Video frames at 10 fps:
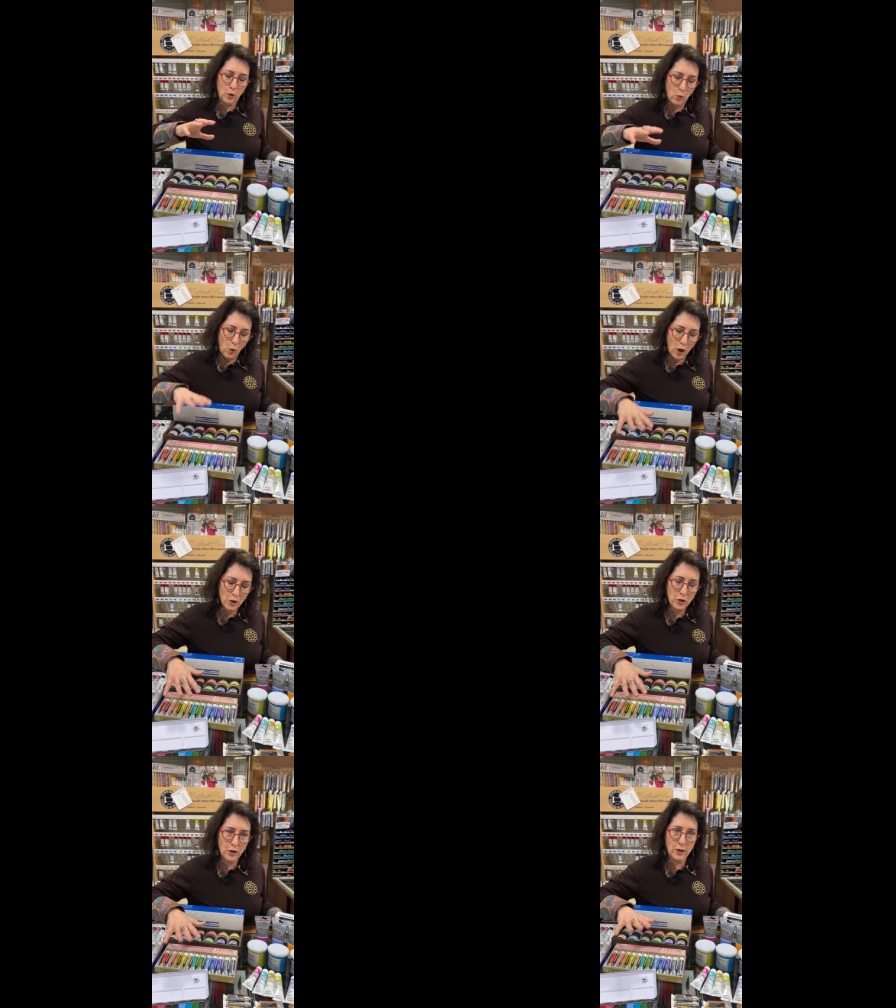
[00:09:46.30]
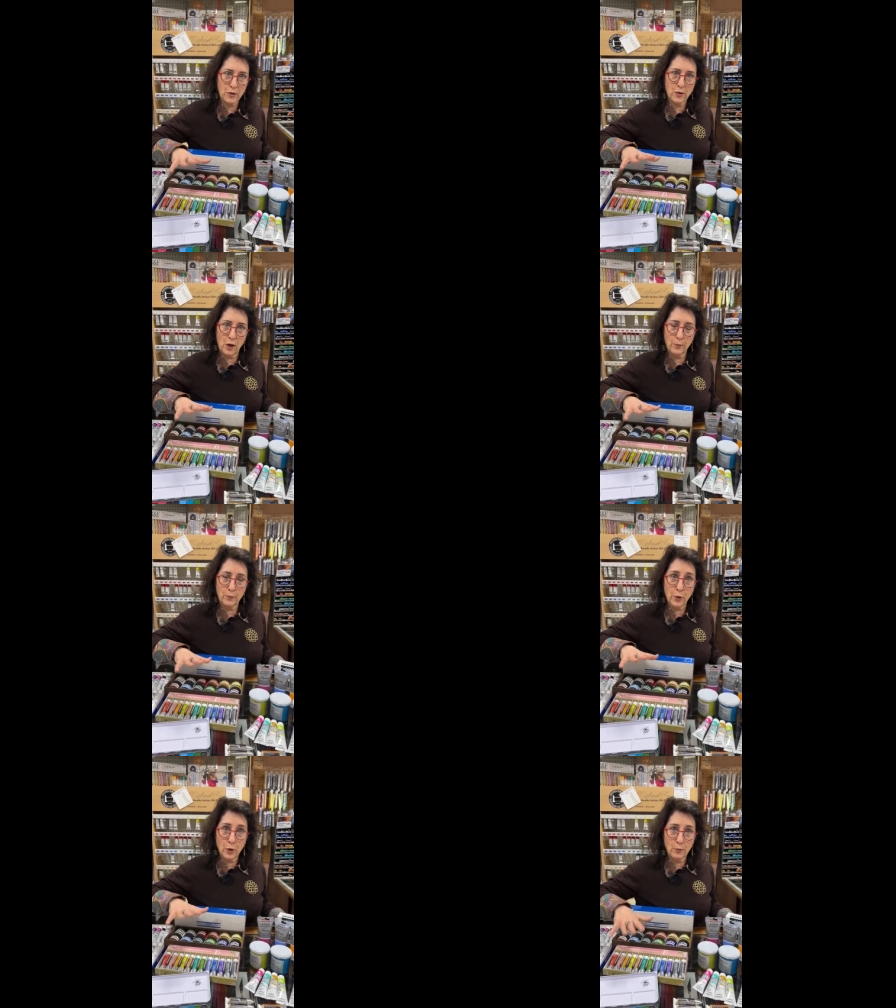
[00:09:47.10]
Gouache is not
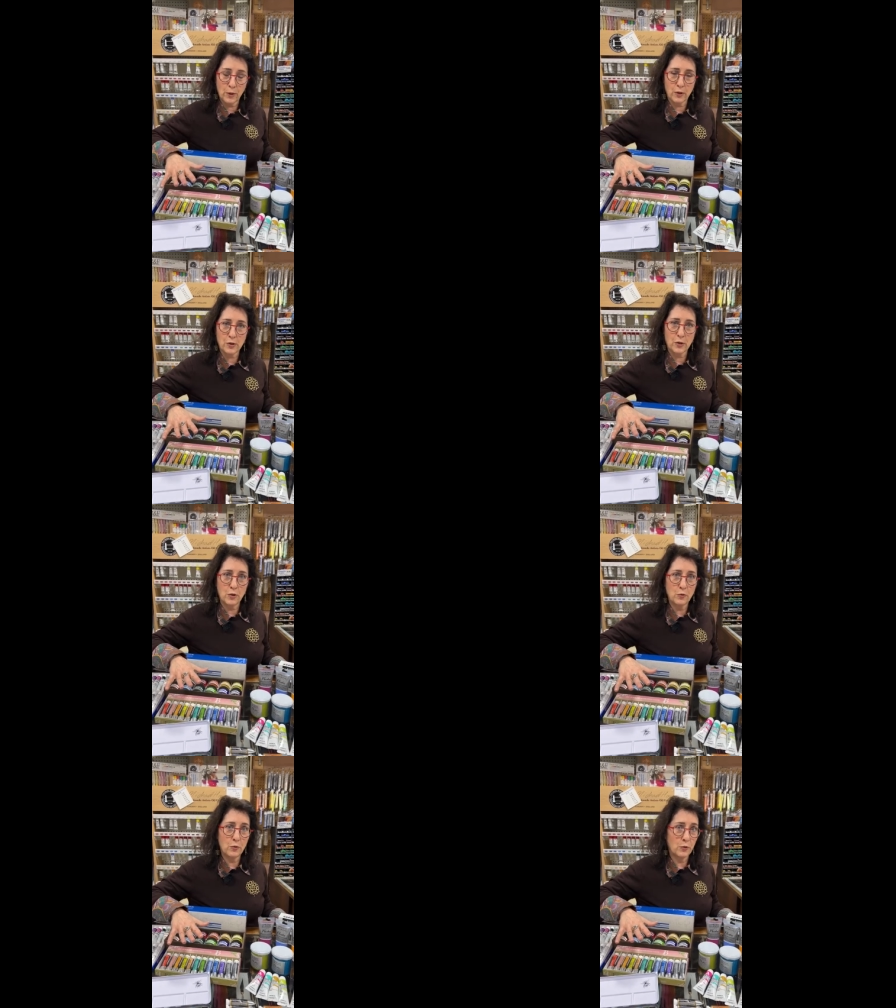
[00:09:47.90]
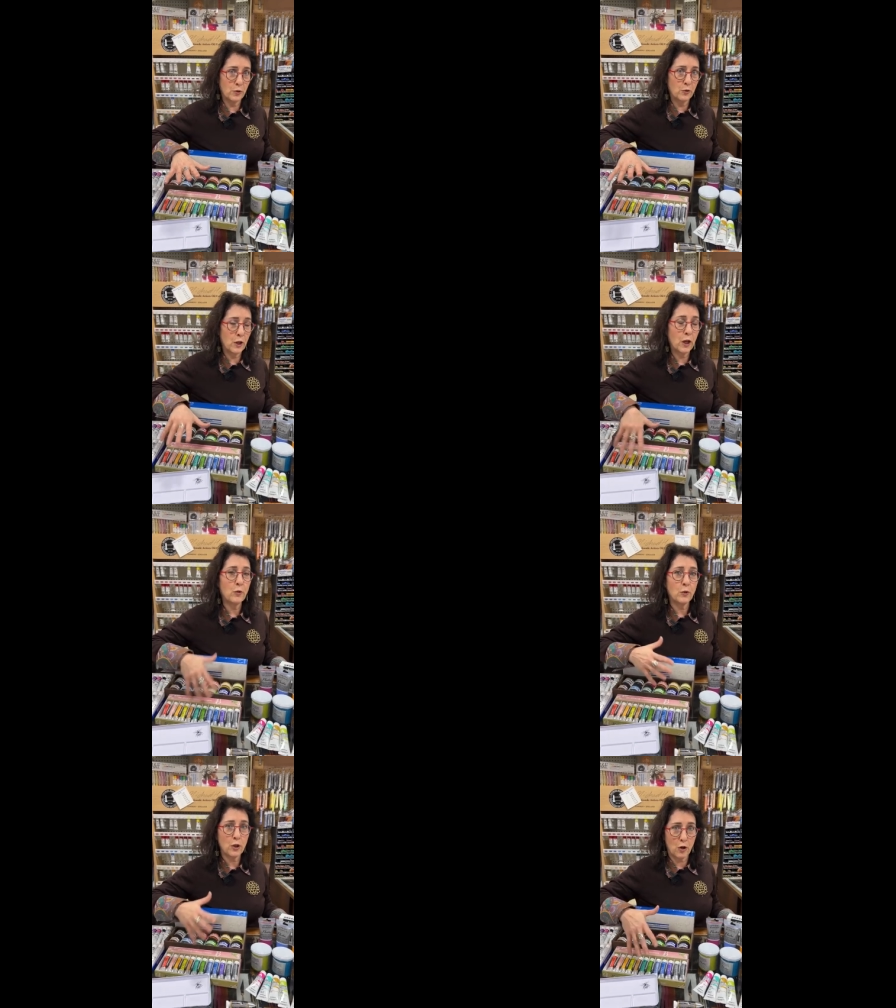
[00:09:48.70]
permanent, so you
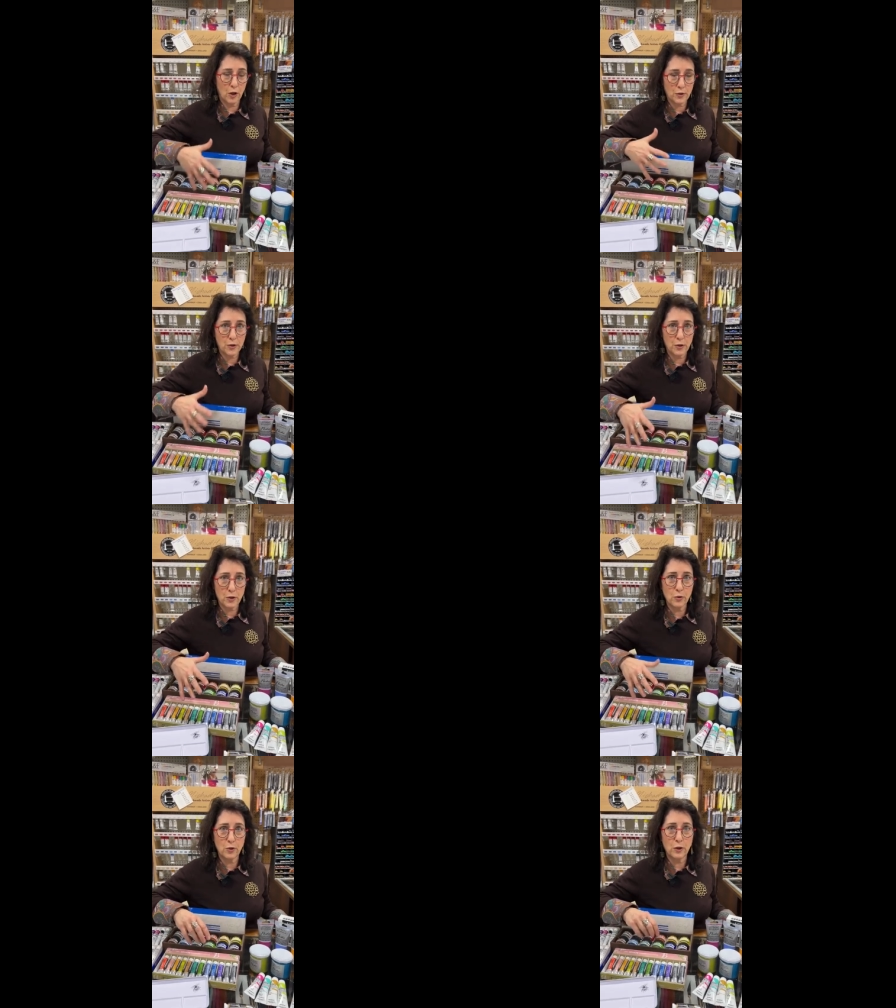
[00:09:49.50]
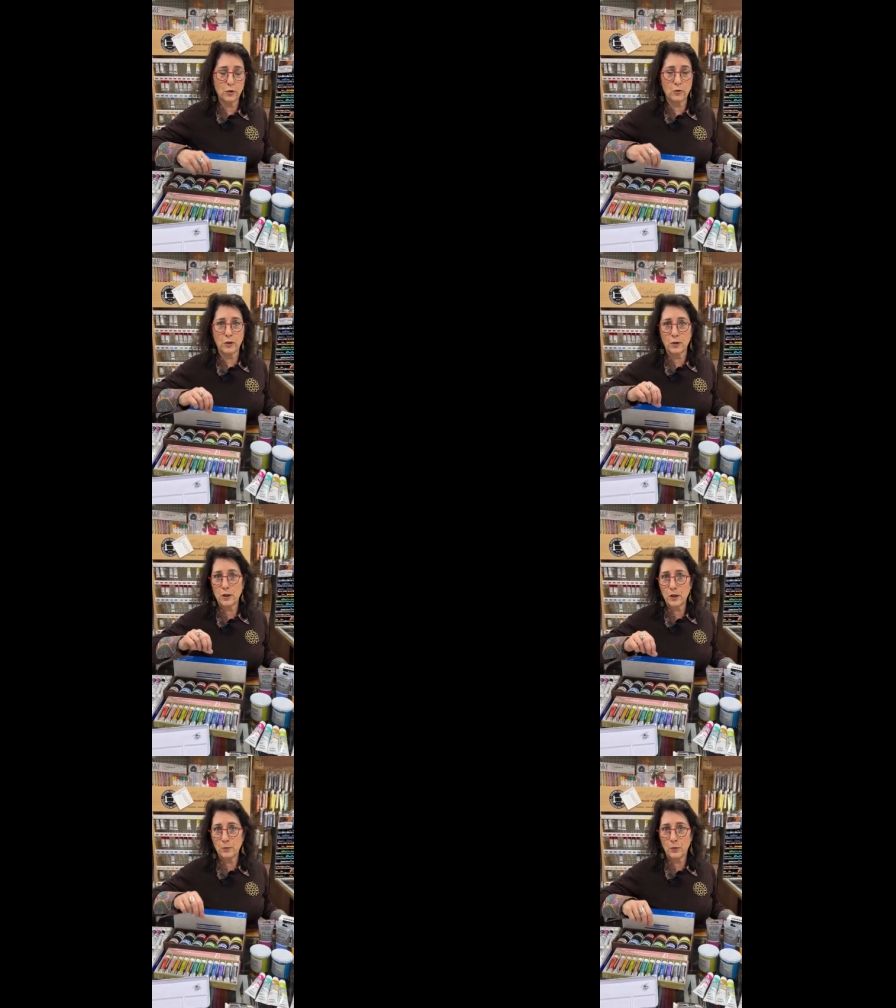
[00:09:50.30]
can reconstitute it. You can
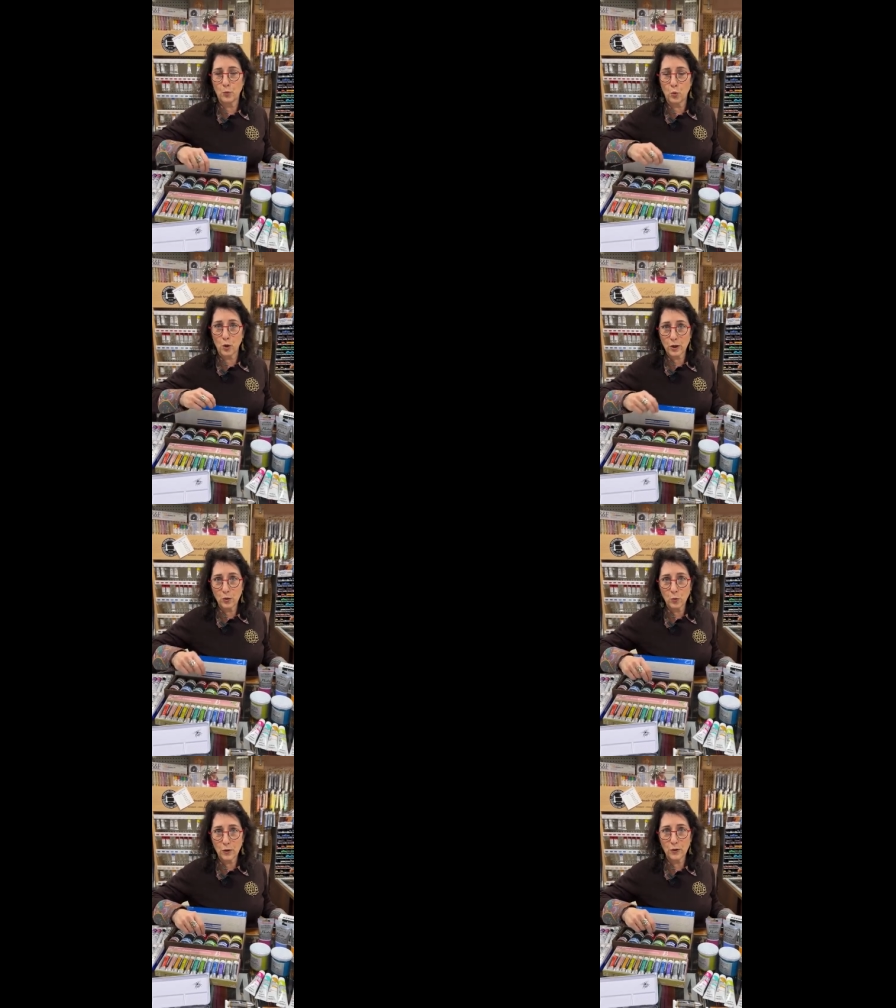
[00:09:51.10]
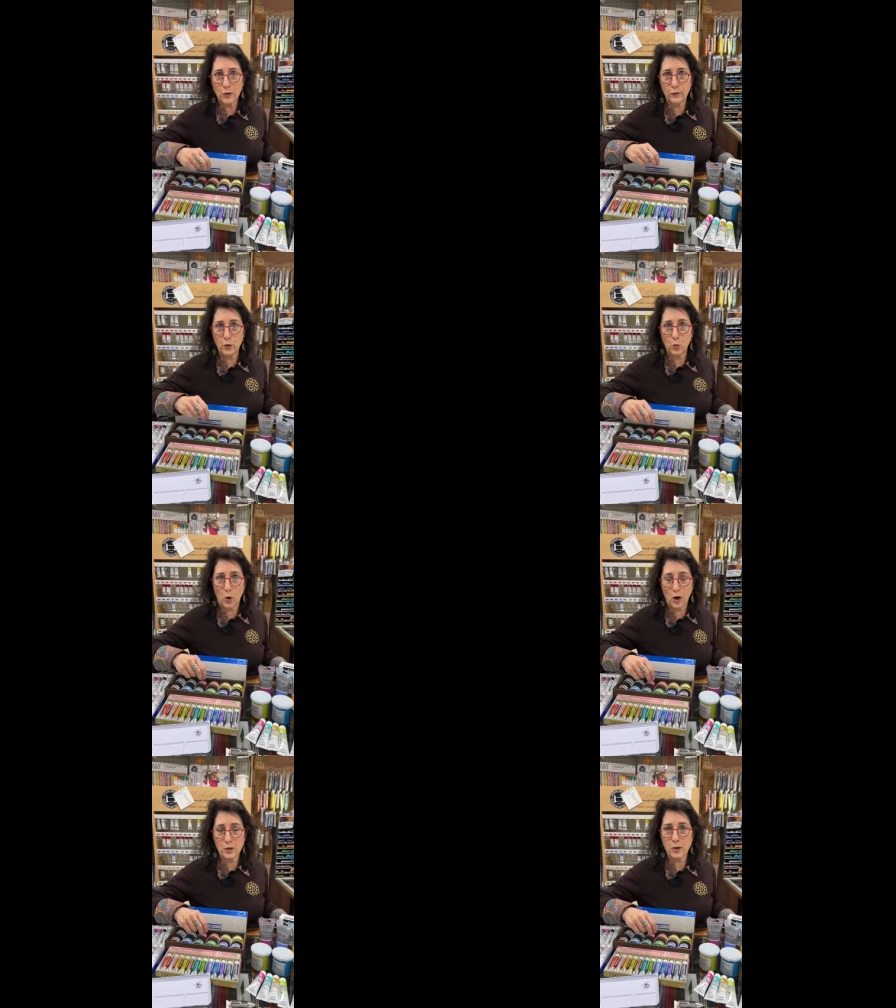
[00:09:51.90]
keep working with it if you
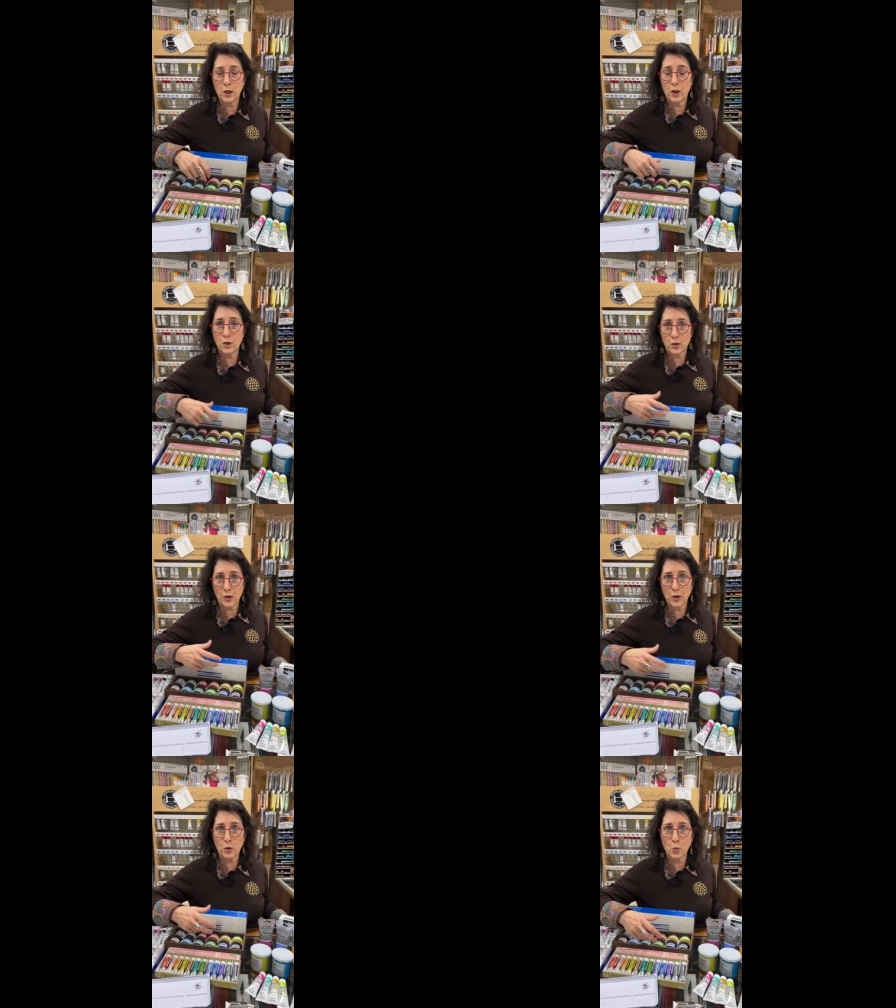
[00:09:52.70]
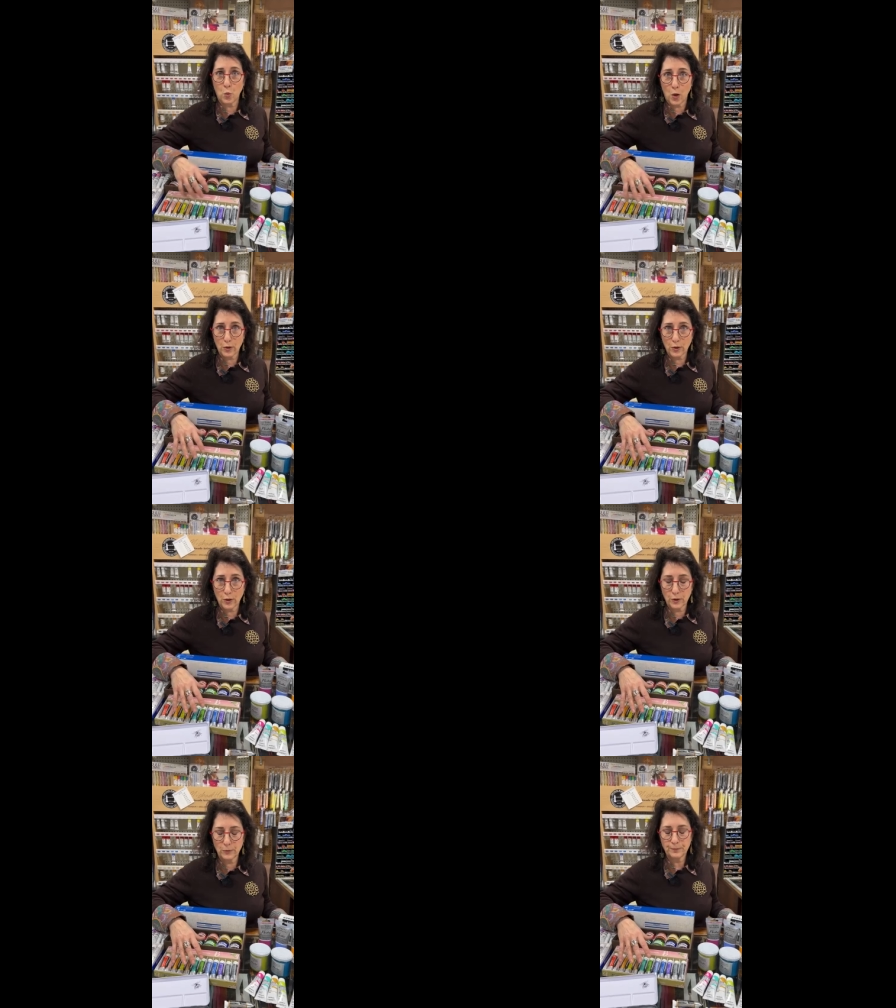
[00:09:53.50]
want, just like your
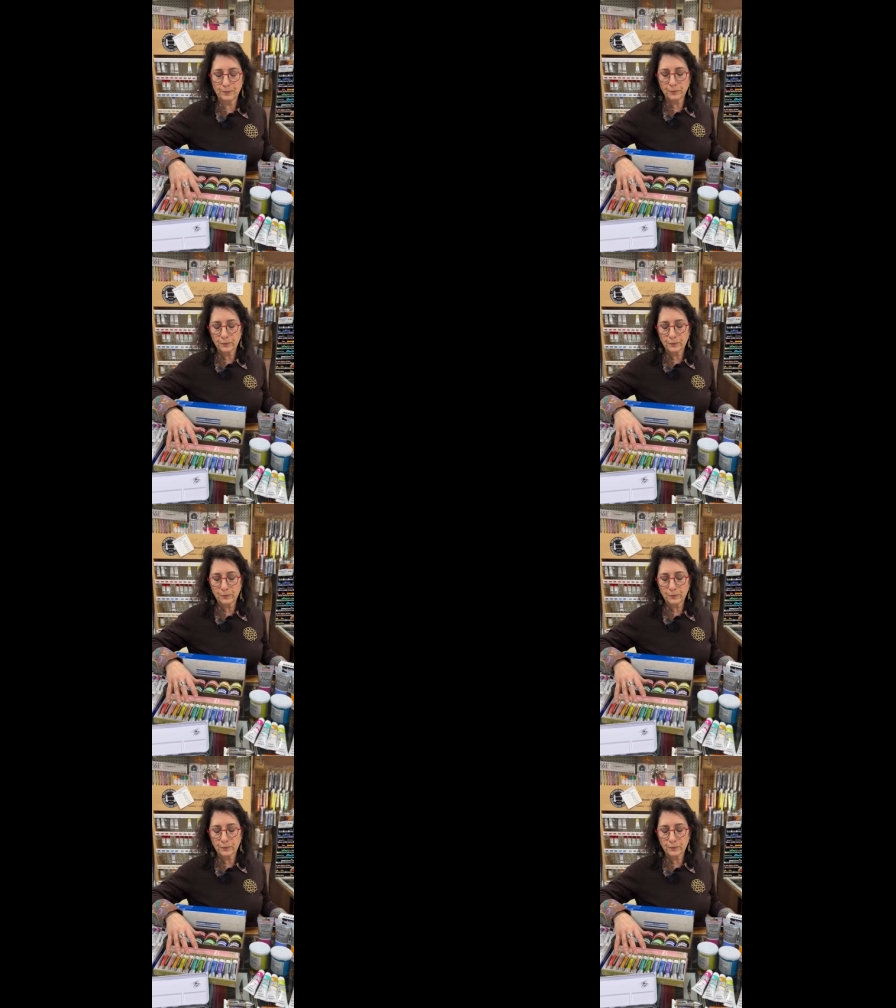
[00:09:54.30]
watercolor.